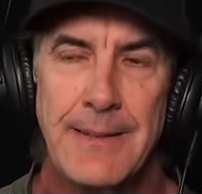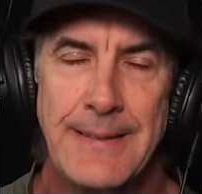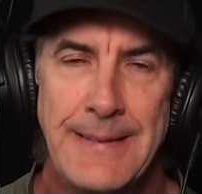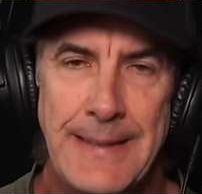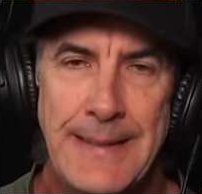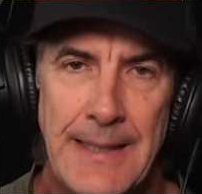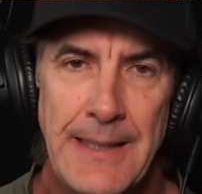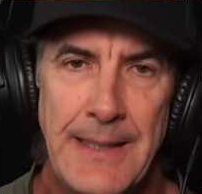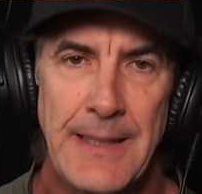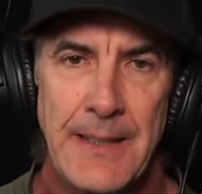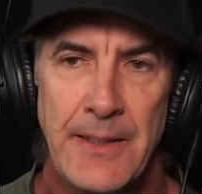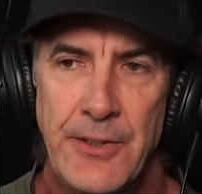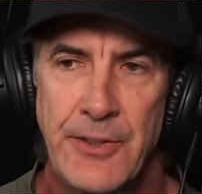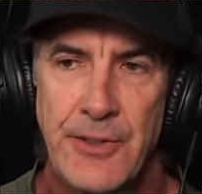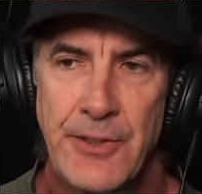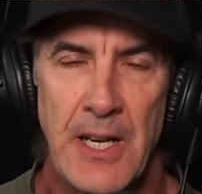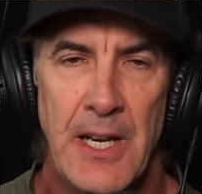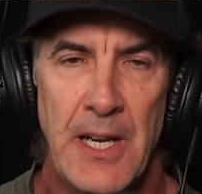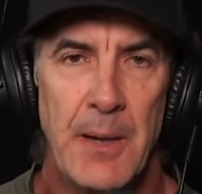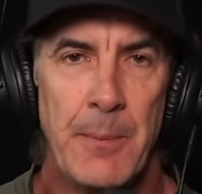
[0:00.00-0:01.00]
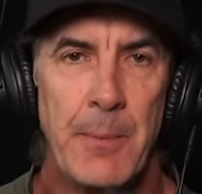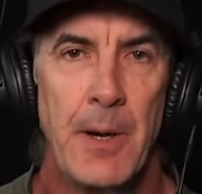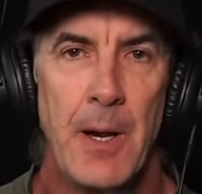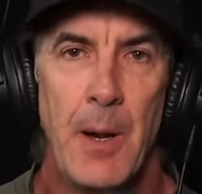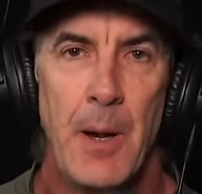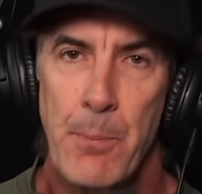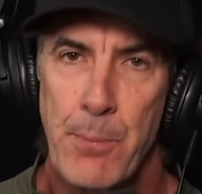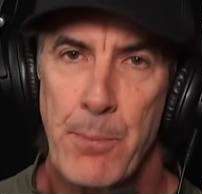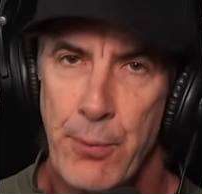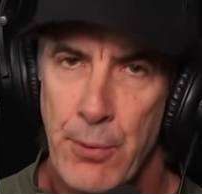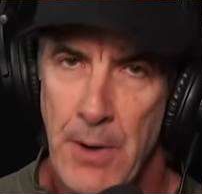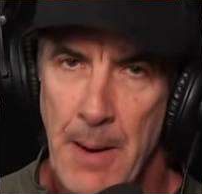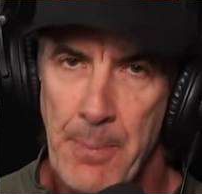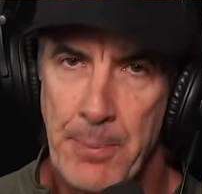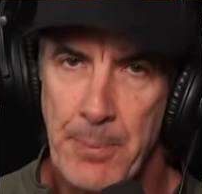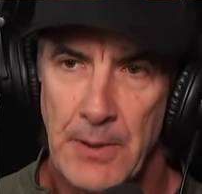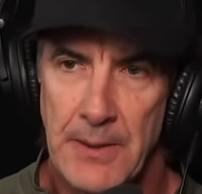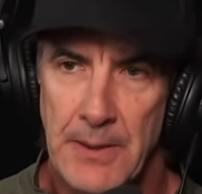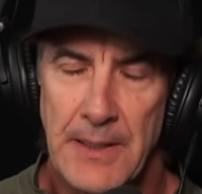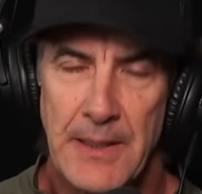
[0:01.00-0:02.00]
did his job
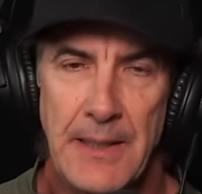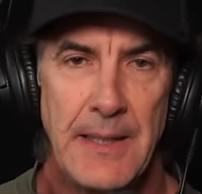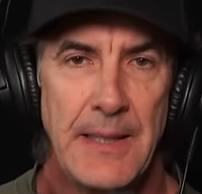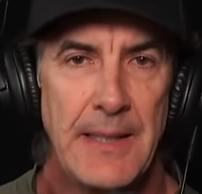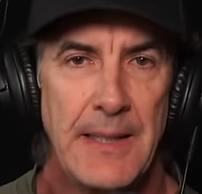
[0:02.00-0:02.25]
properly.